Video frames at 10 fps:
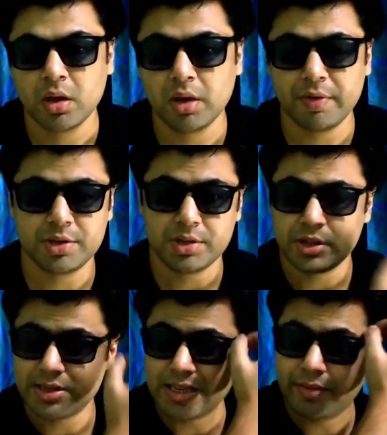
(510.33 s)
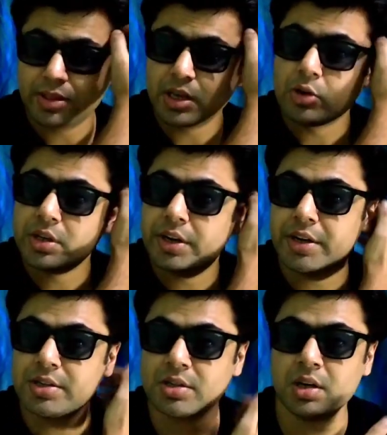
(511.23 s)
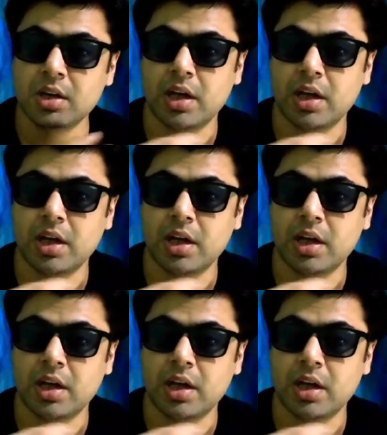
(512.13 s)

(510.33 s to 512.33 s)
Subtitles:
If it is in the seventh house, then it is